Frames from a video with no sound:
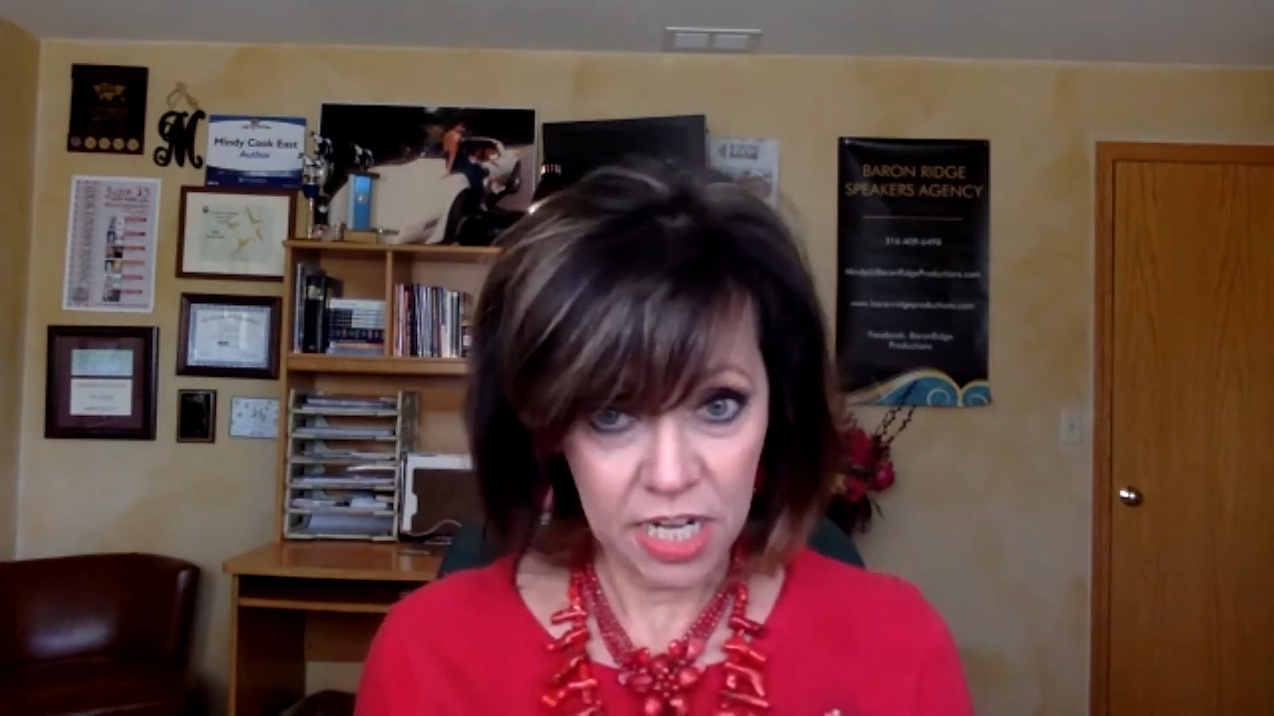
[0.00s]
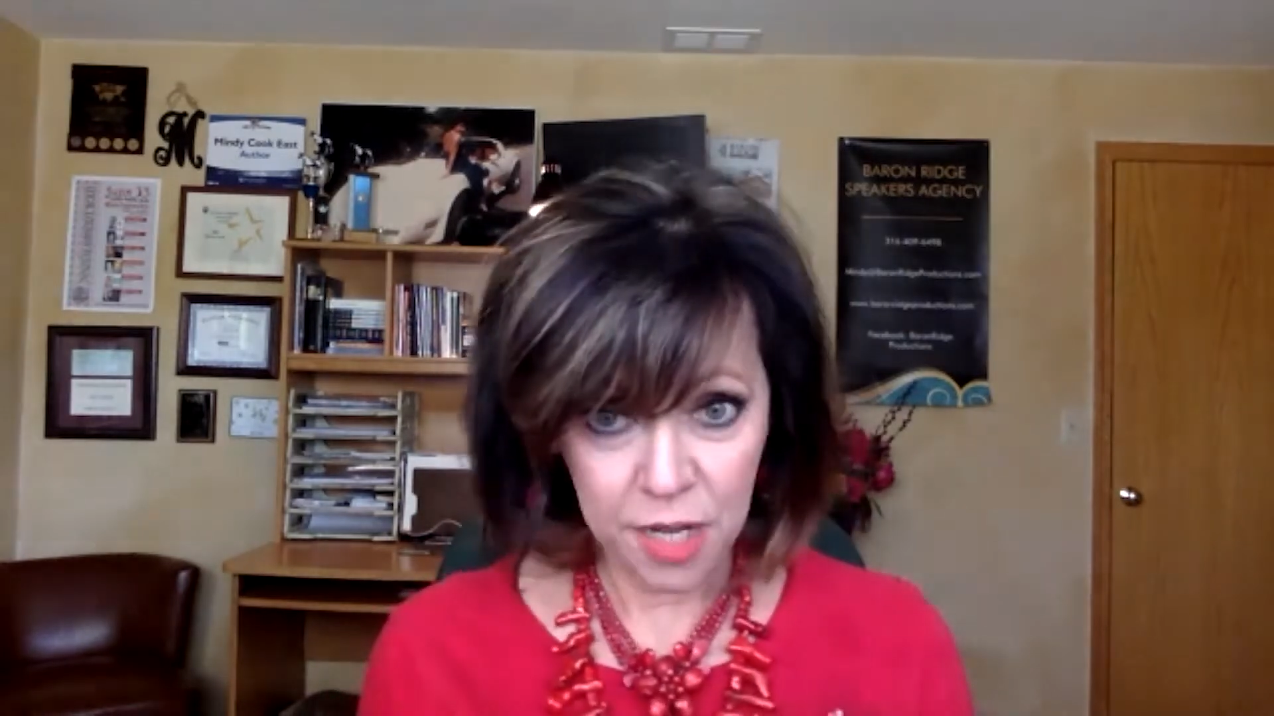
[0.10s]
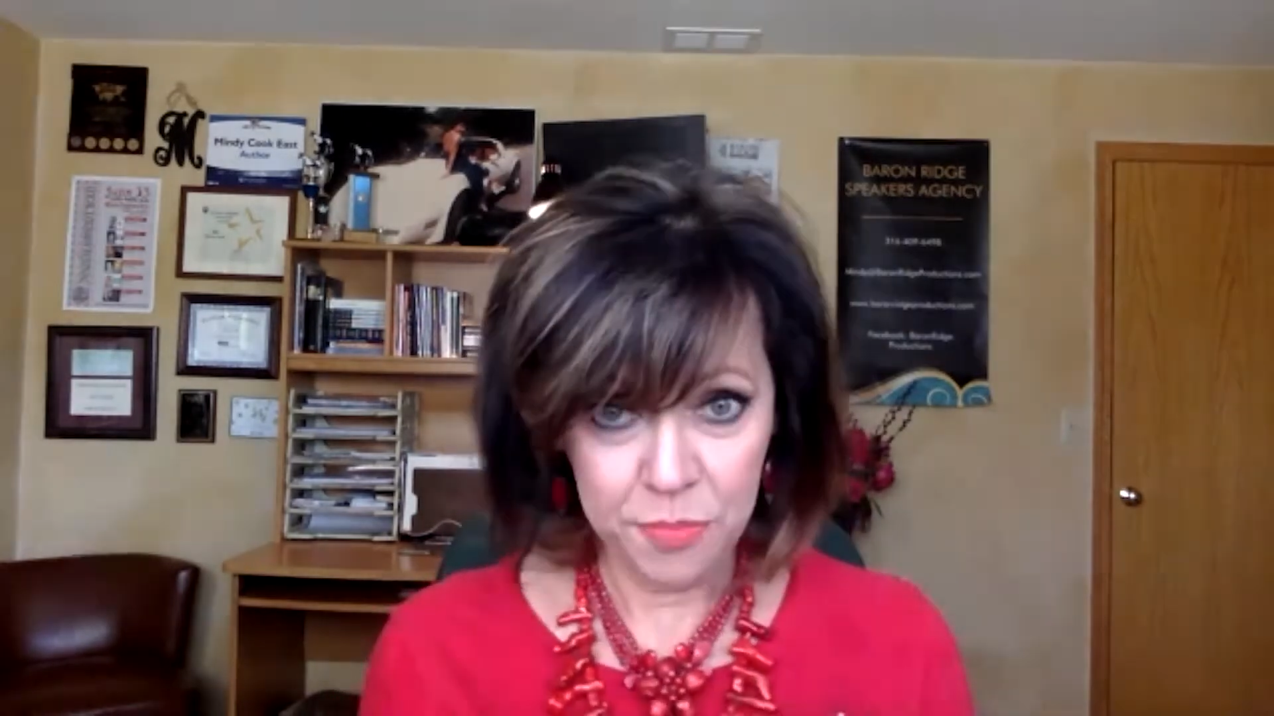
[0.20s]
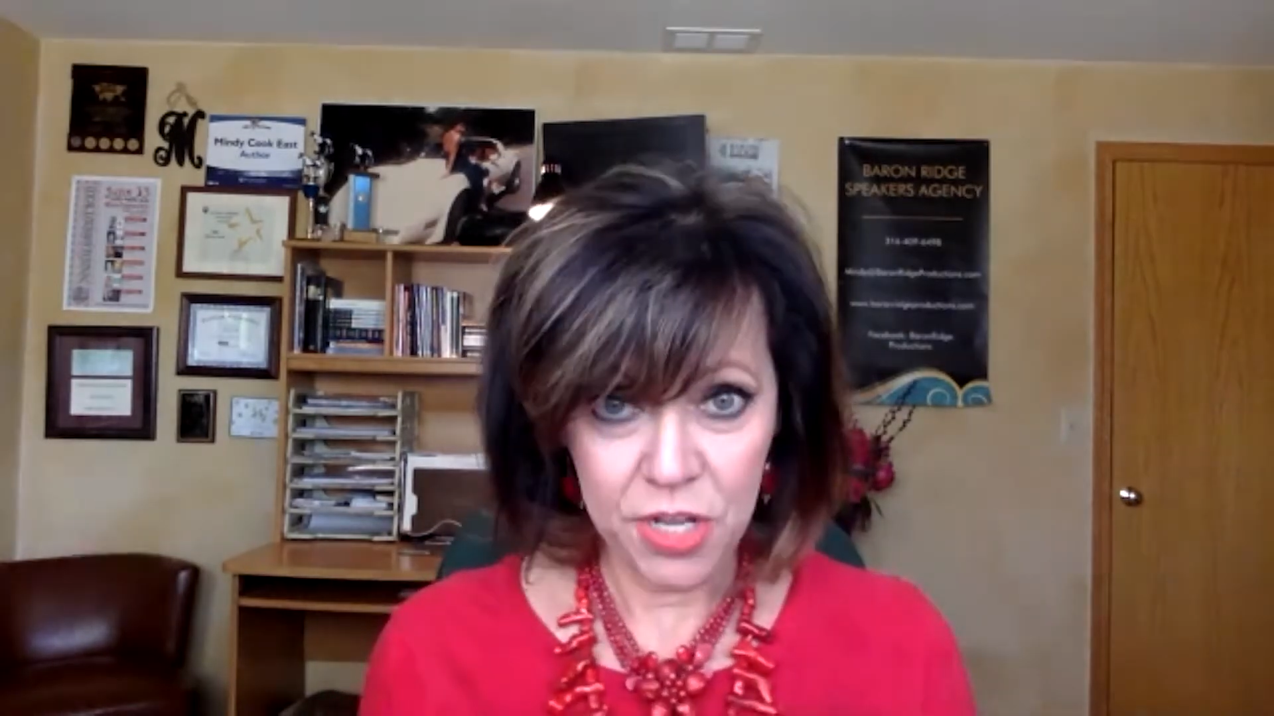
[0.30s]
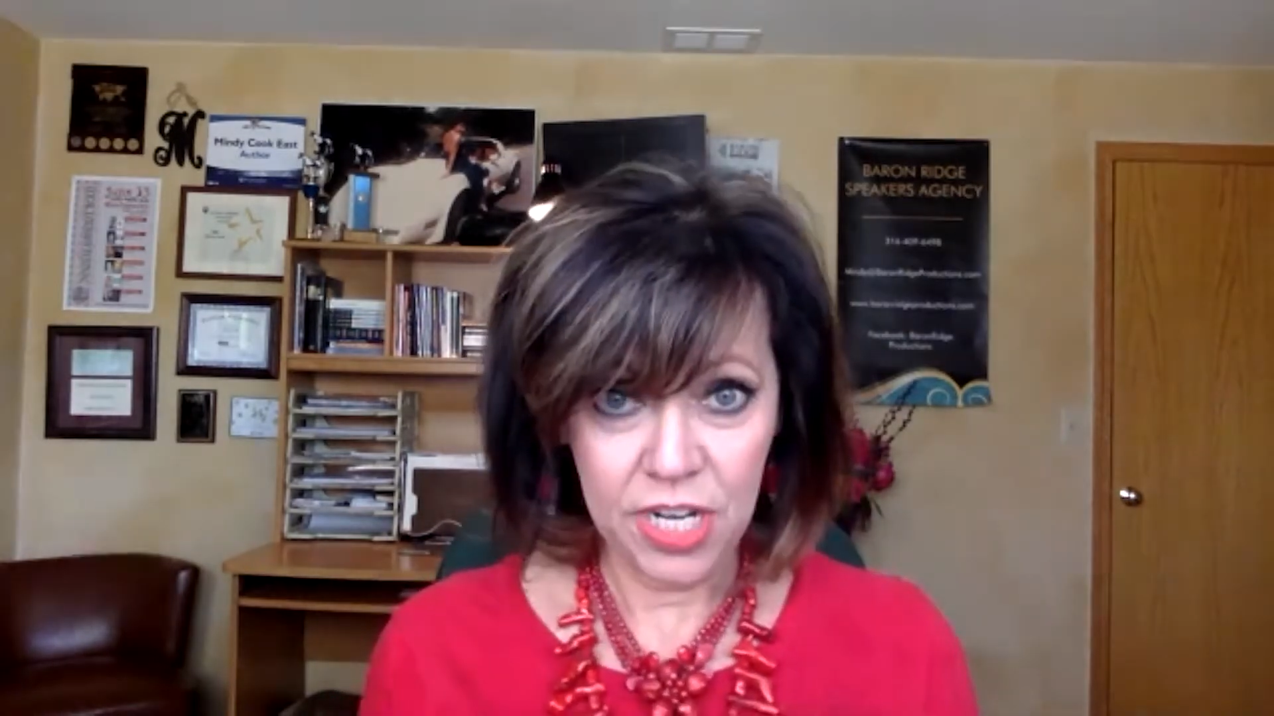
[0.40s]

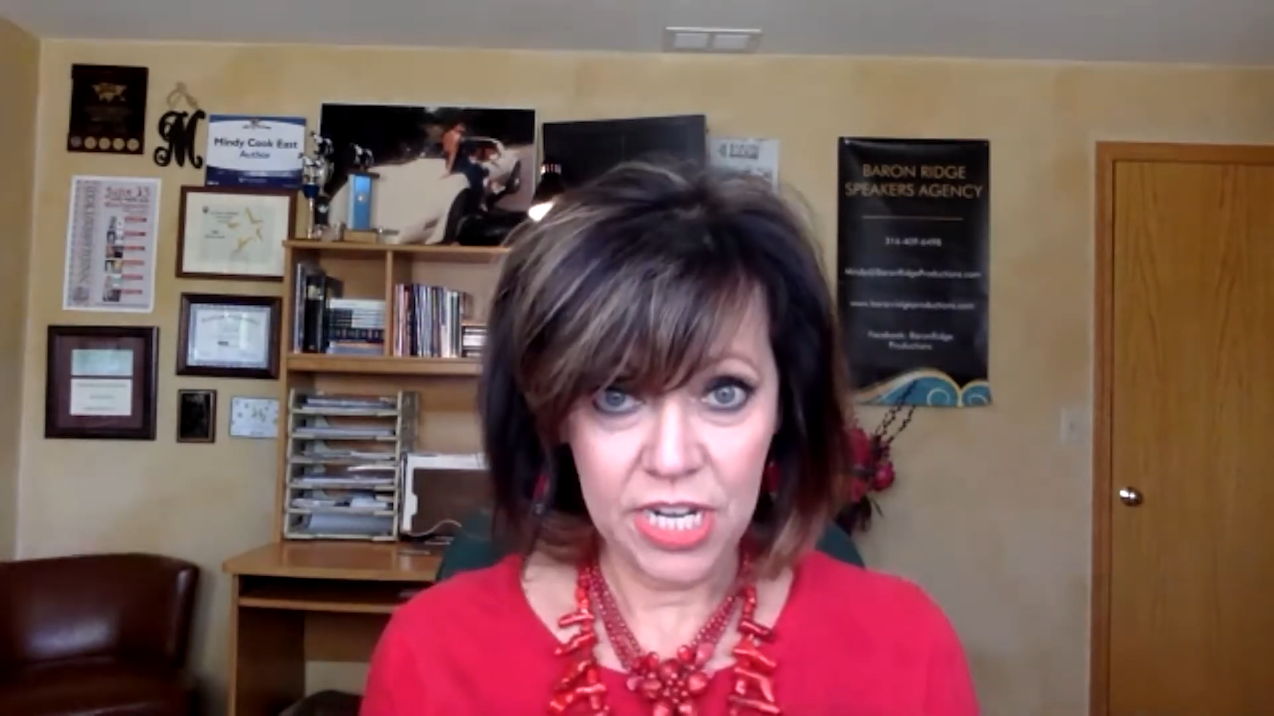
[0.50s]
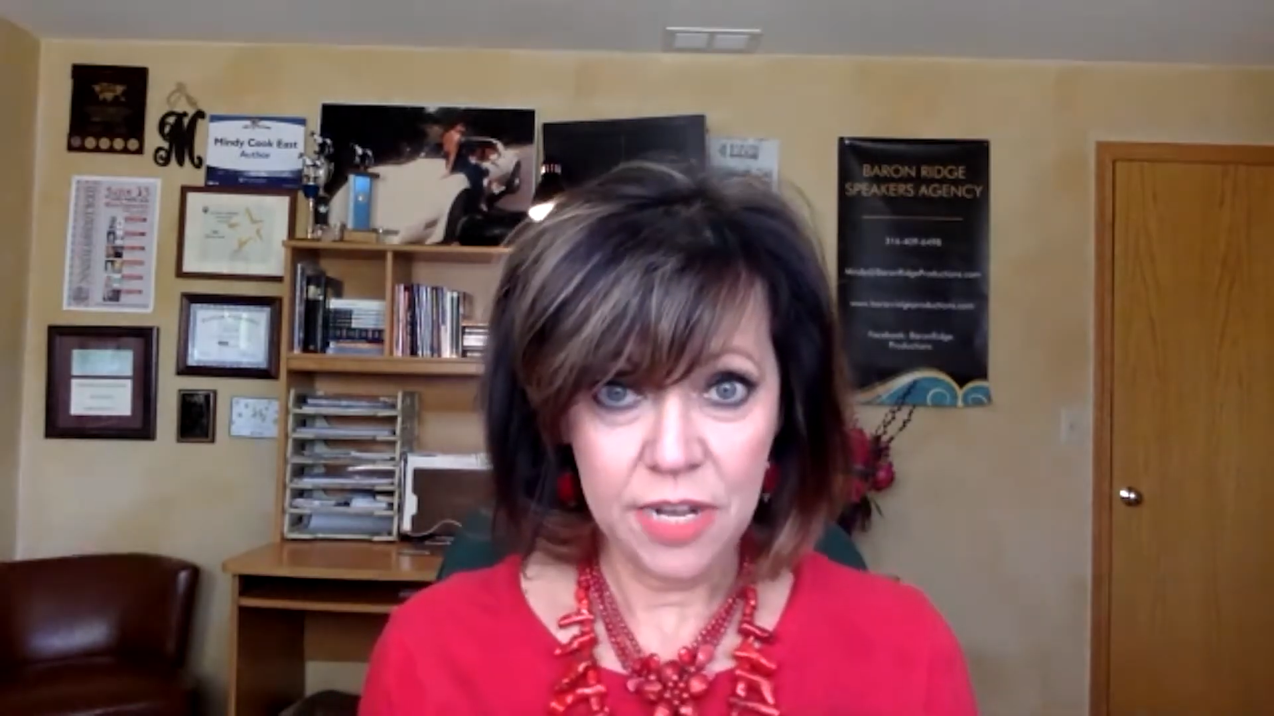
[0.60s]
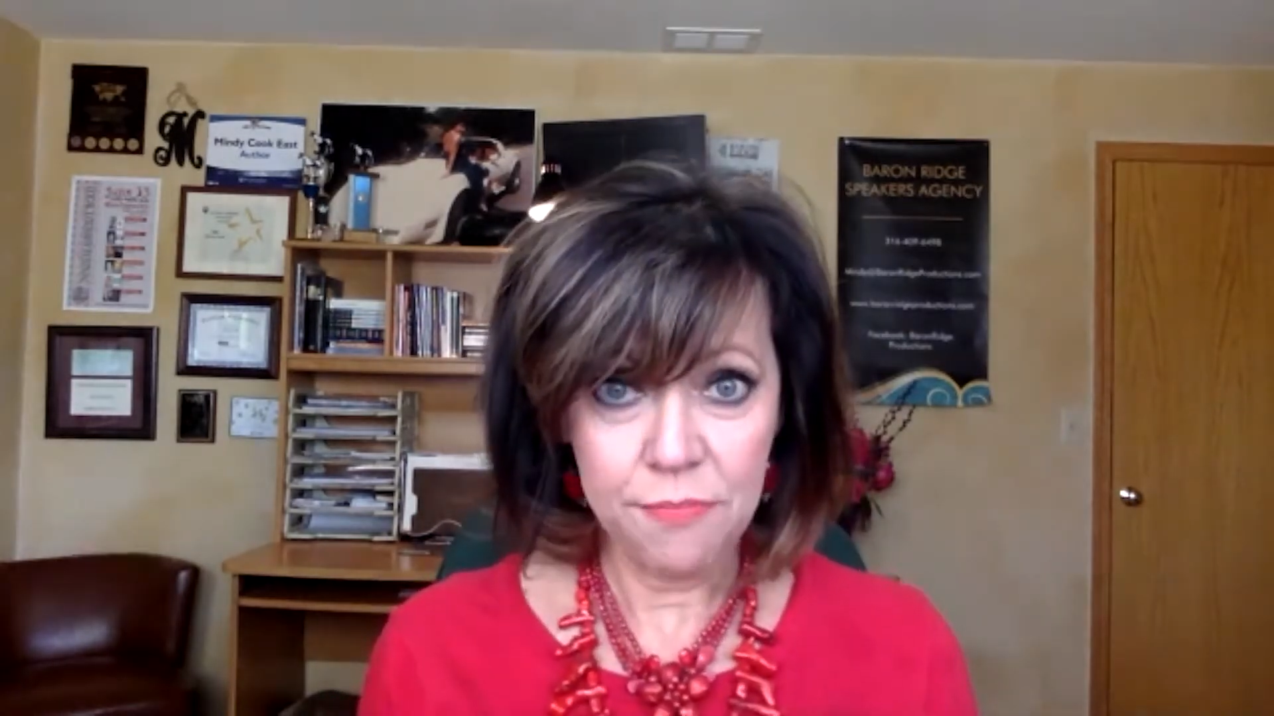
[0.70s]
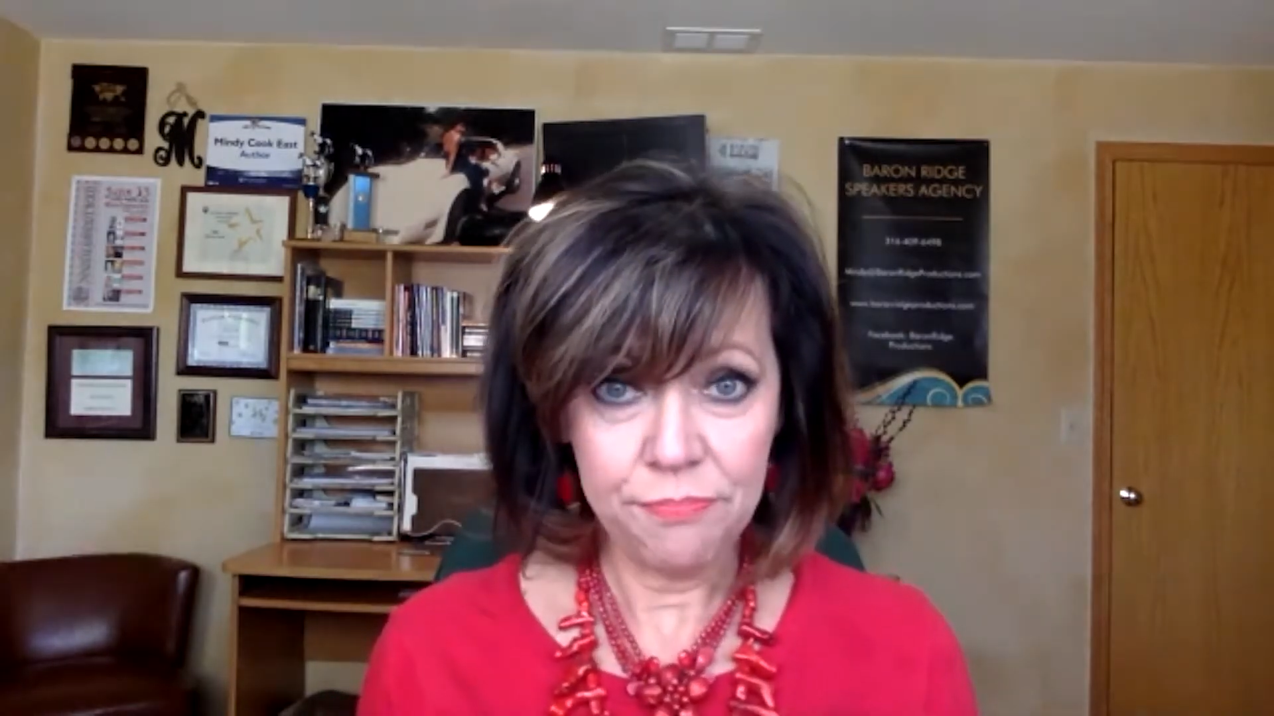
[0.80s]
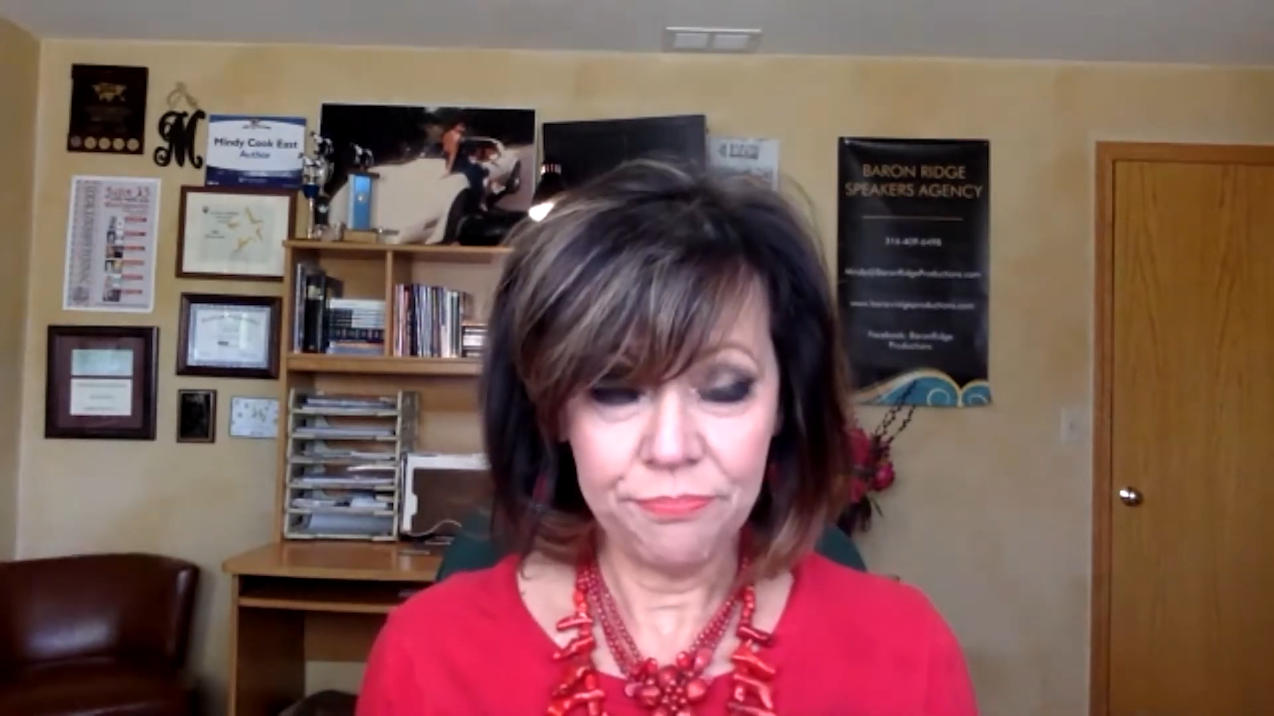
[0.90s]
community?